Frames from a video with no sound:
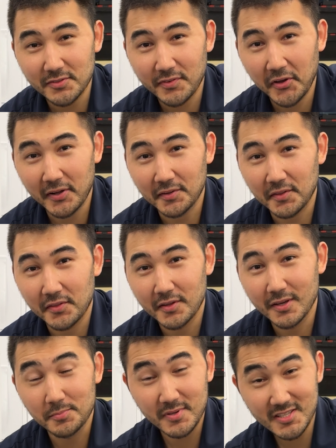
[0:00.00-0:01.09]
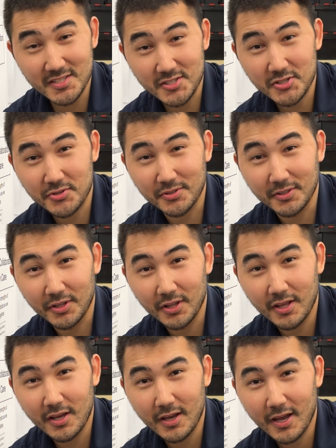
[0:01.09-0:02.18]
of Health, Business School,
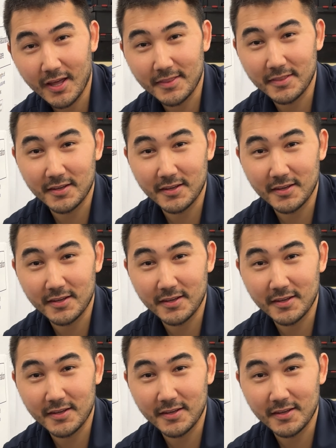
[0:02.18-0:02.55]
and